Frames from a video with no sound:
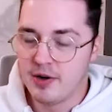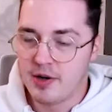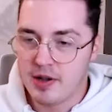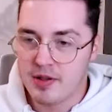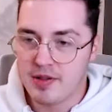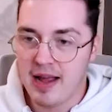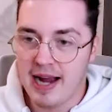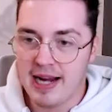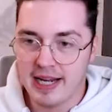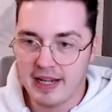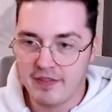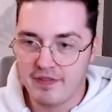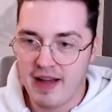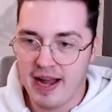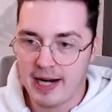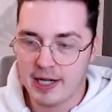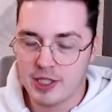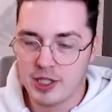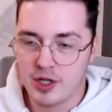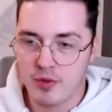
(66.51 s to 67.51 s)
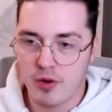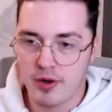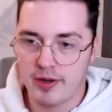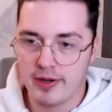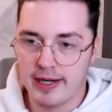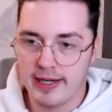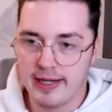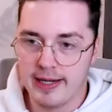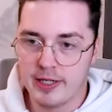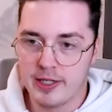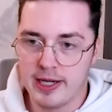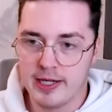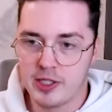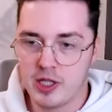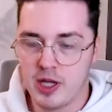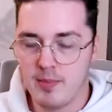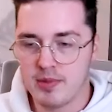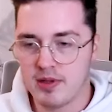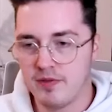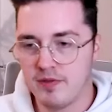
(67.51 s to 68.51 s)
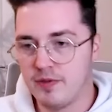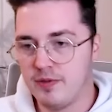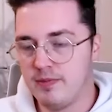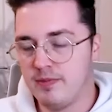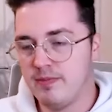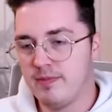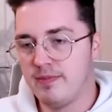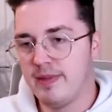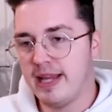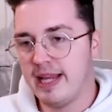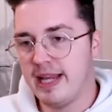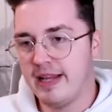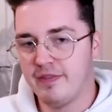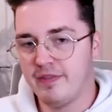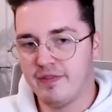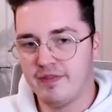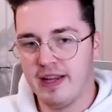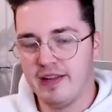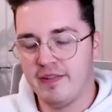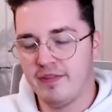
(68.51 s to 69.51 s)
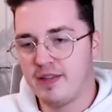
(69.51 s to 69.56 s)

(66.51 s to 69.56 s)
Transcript: deciding factor on in terms of if